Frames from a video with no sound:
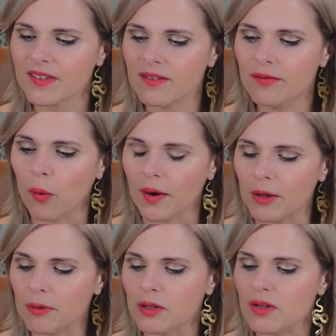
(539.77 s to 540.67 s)
for
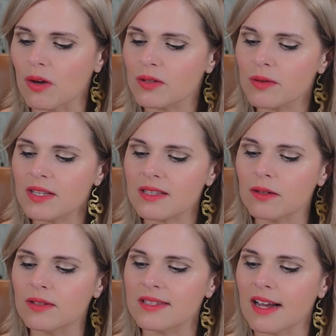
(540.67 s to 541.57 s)
you. There's also this
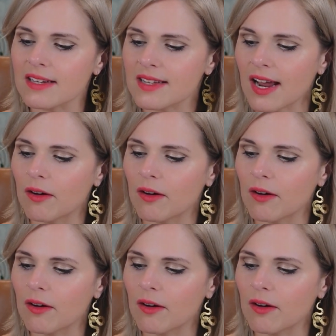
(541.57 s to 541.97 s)
little sextile